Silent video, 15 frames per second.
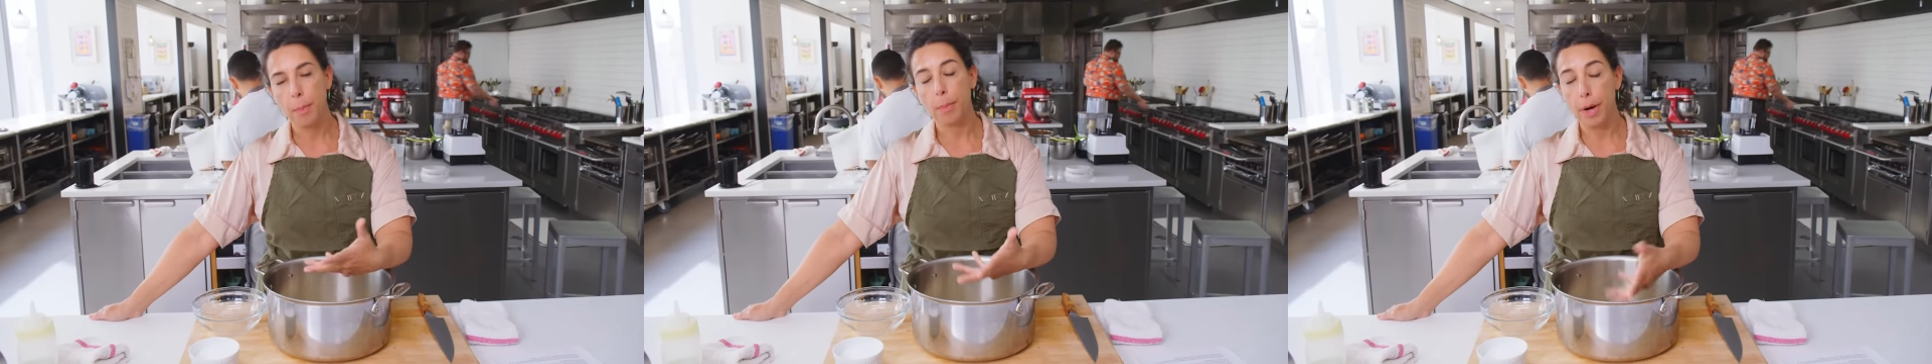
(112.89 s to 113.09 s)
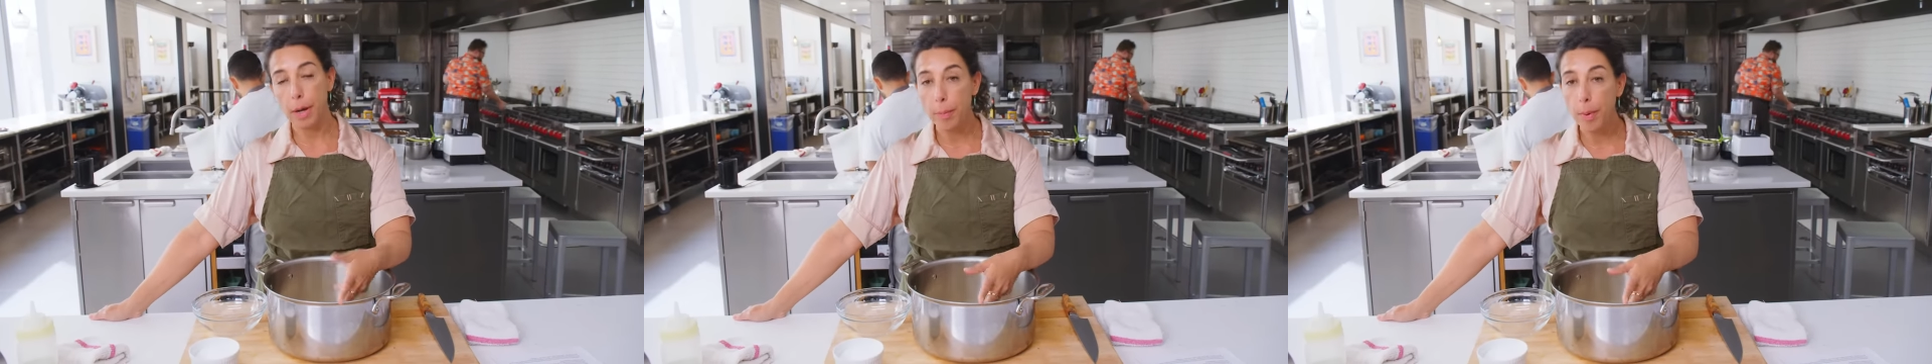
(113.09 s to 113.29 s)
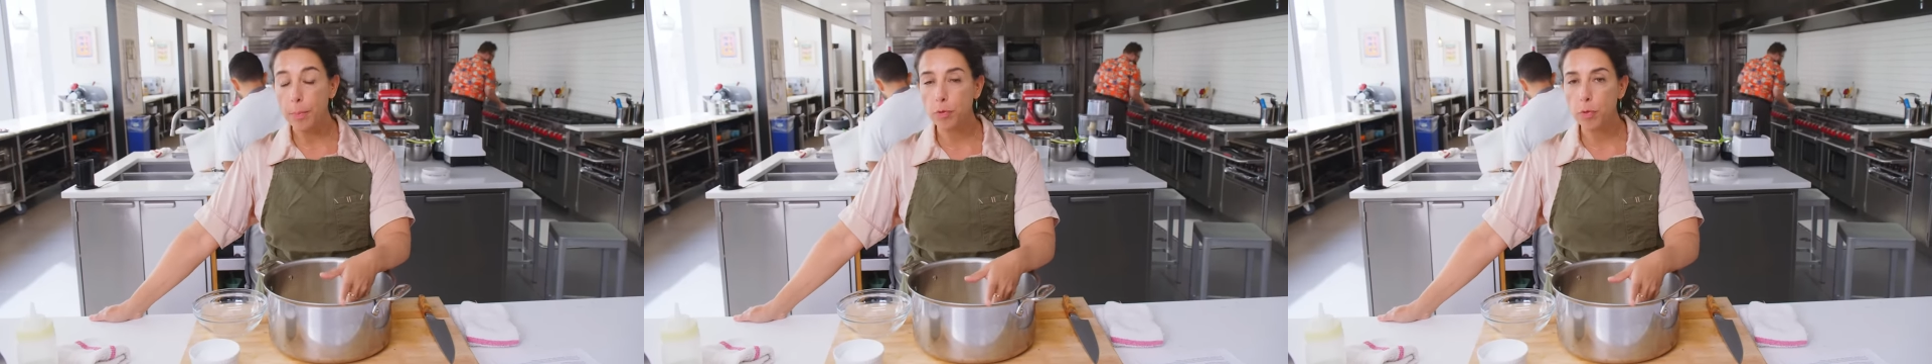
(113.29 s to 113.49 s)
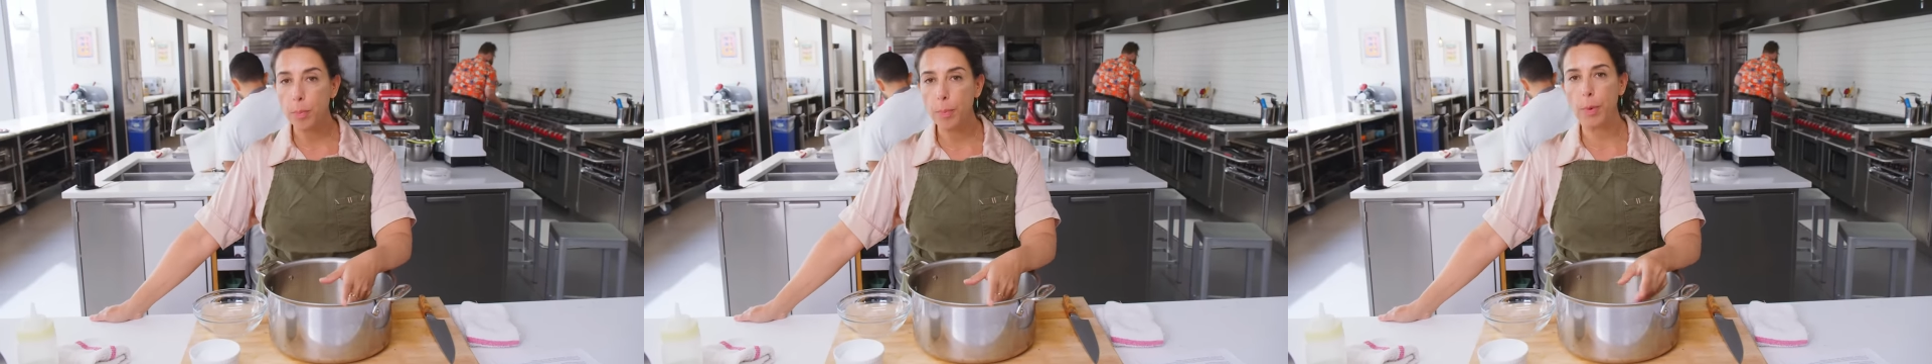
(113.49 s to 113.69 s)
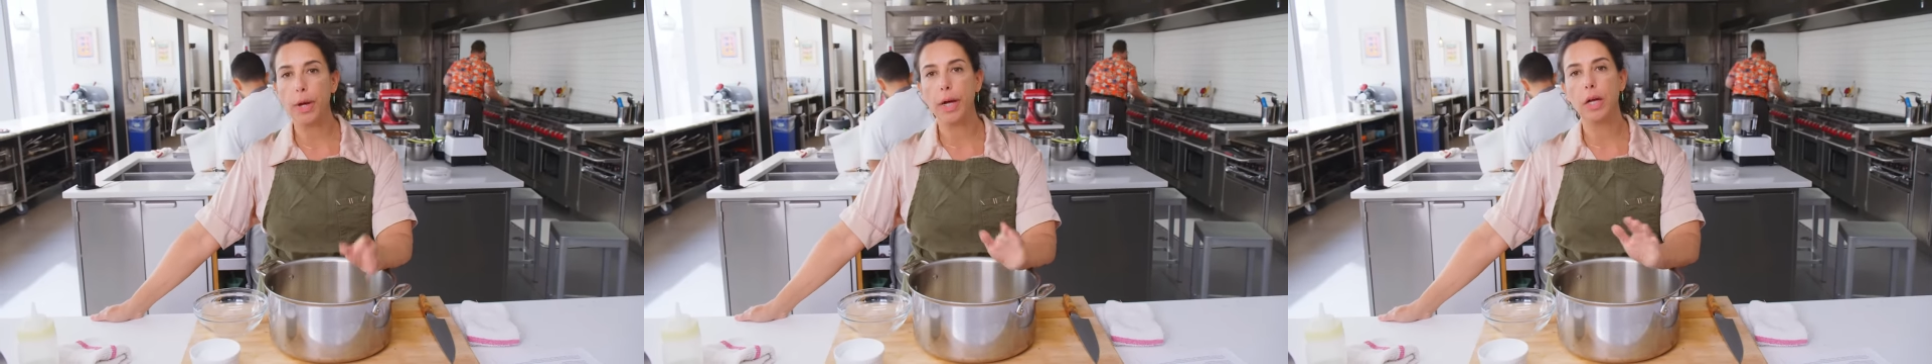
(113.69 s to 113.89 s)
bring them up to a
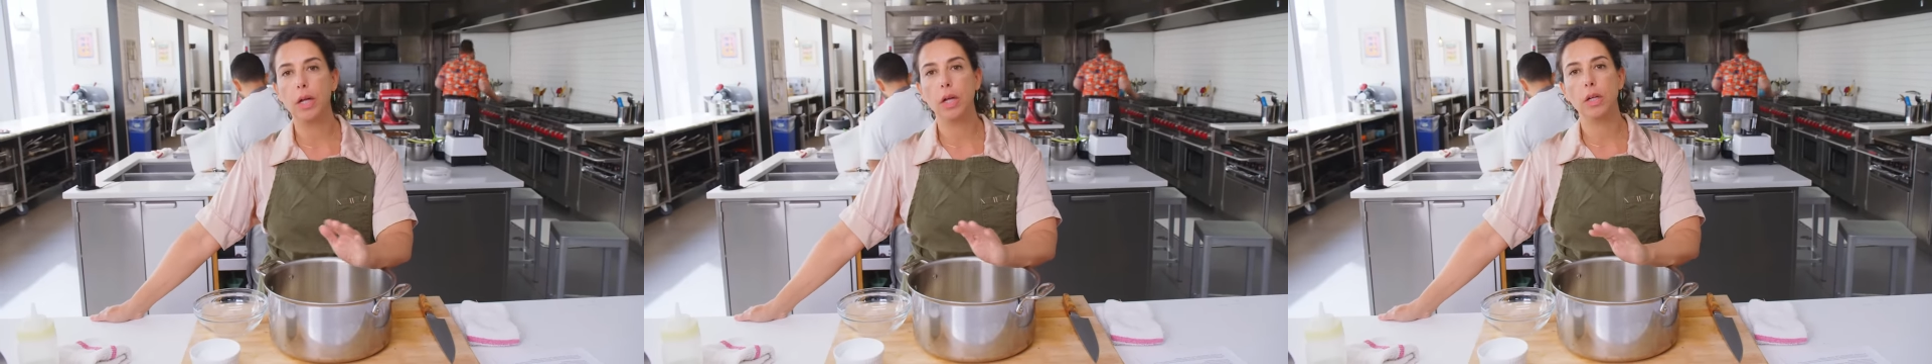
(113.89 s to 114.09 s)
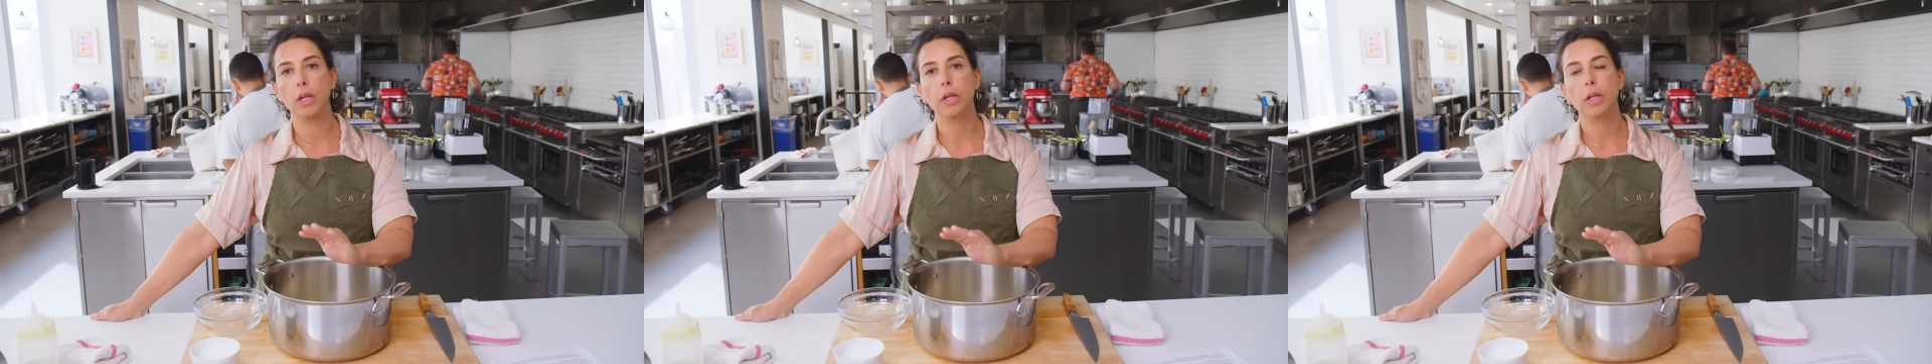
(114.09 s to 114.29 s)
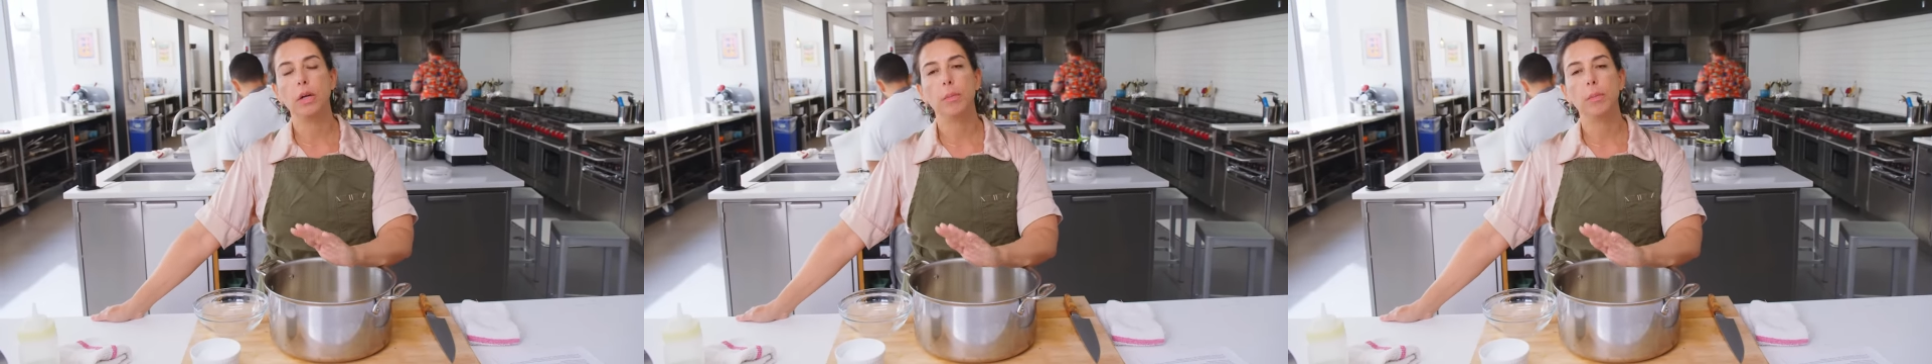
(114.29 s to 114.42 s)
boil,